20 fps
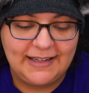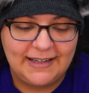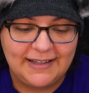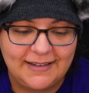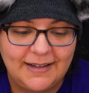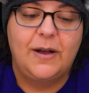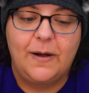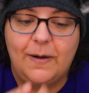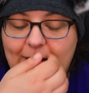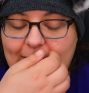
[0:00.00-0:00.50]

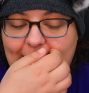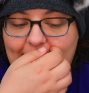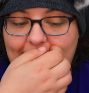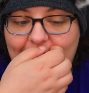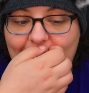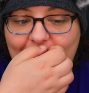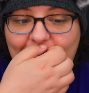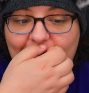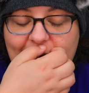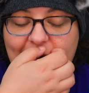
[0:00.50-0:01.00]
it.
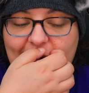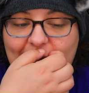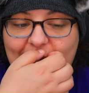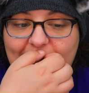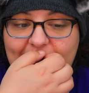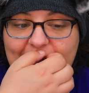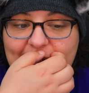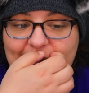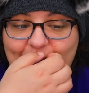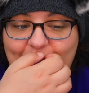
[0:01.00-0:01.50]
Okay, we're
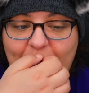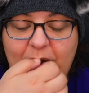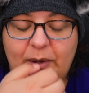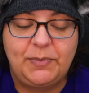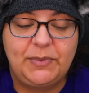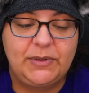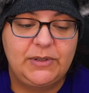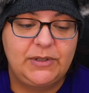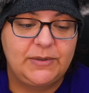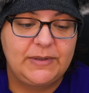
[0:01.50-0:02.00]
Miz
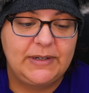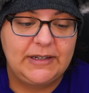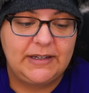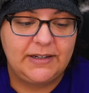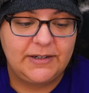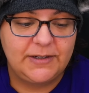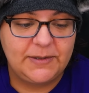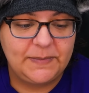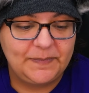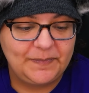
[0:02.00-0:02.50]
Popular right
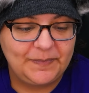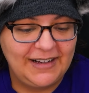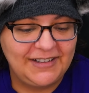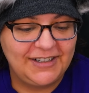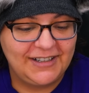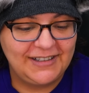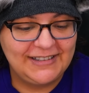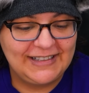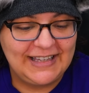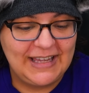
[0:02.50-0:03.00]
here. I
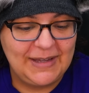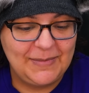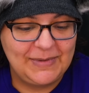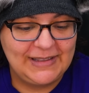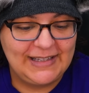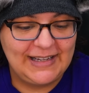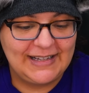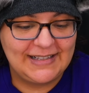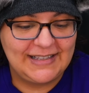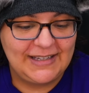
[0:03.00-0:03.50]
talked to Kim
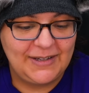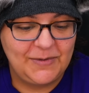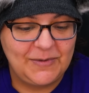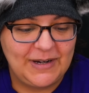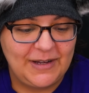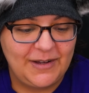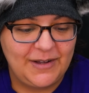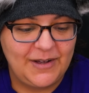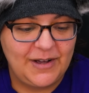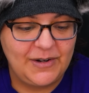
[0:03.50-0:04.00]
and Lexi
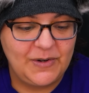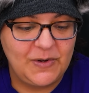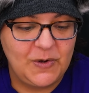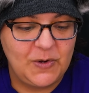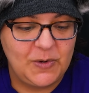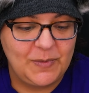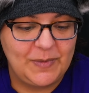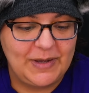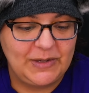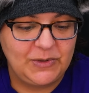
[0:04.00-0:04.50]
when I got
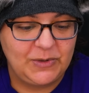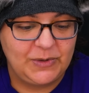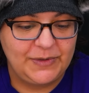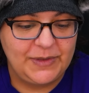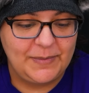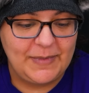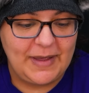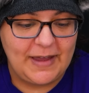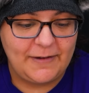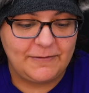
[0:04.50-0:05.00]
home and told
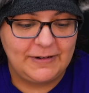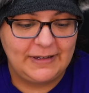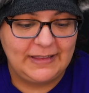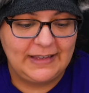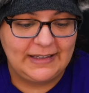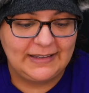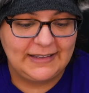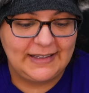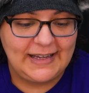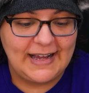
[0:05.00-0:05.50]
them
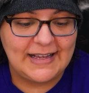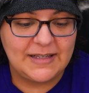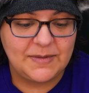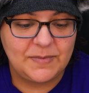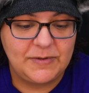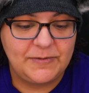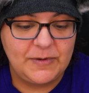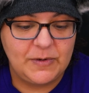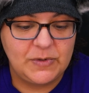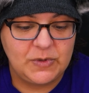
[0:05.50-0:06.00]
everything. They asked
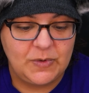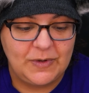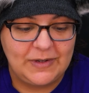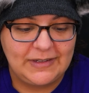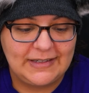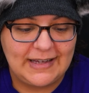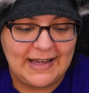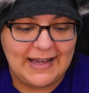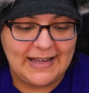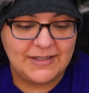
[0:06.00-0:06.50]
me if I was
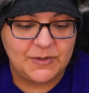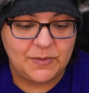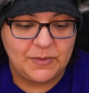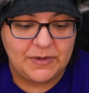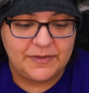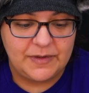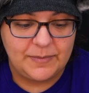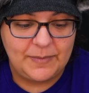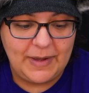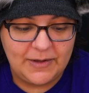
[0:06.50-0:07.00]
going to ask one
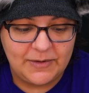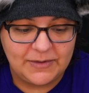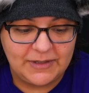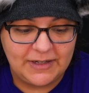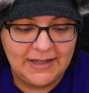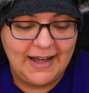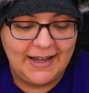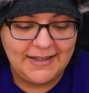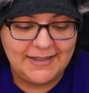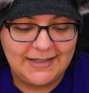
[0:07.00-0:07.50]
of them out.
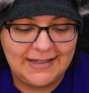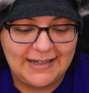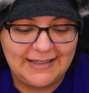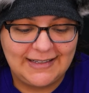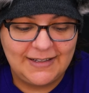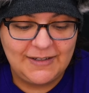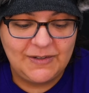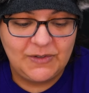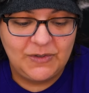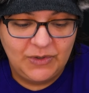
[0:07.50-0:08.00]
I said I
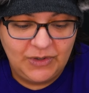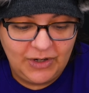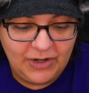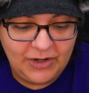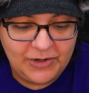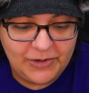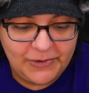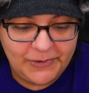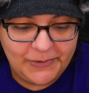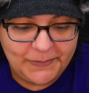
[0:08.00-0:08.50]
didn't
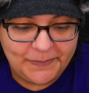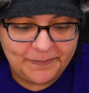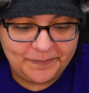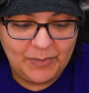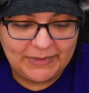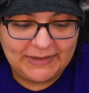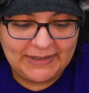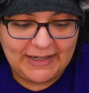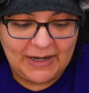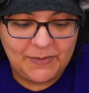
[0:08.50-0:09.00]
know,
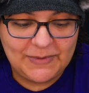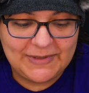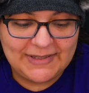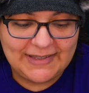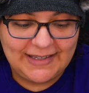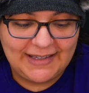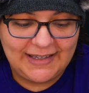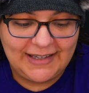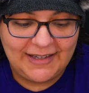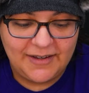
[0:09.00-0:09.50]
but that I was
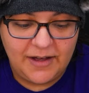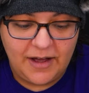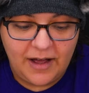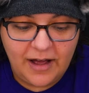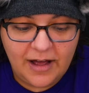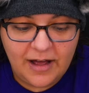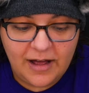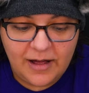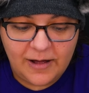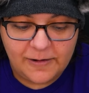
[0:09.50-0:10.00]
thinking
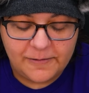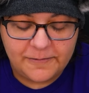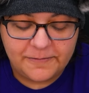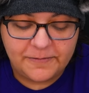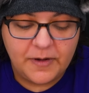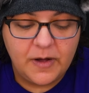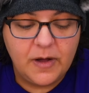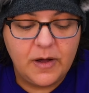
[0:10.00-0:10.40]
of,